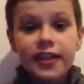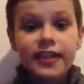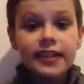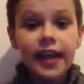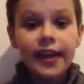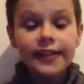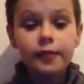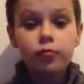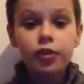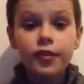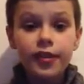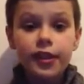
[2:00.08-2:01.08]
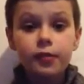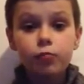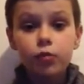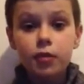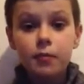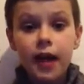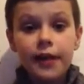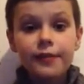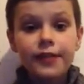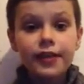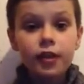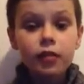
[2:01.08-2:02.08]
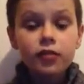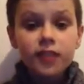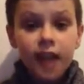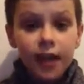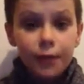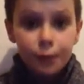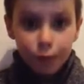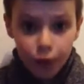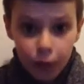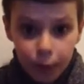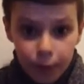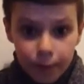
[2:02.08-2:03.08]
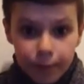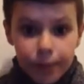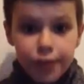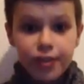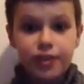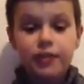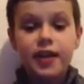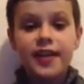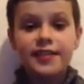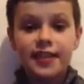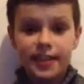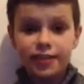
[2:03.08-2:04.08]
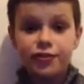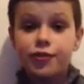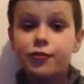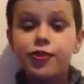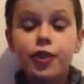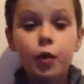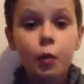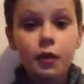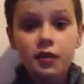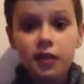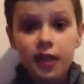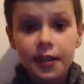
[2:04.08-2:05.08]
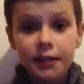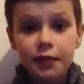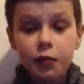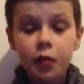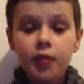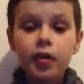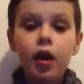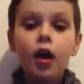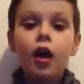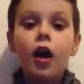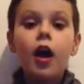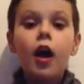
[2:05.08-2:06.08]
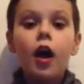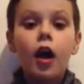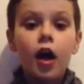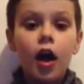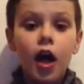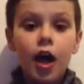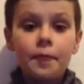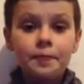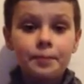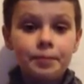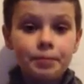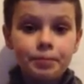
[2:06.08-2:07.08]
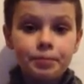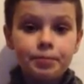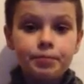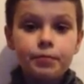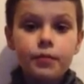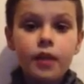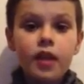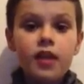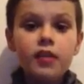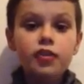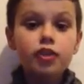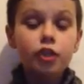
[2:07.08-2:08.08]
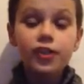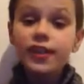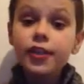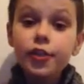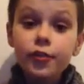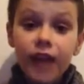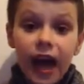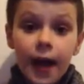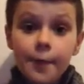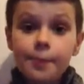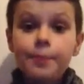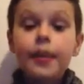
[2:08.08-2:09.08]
can edit one of the one of my videos that I've put up. You can edit introducing Quad Clan if you want. Um, so you can do that.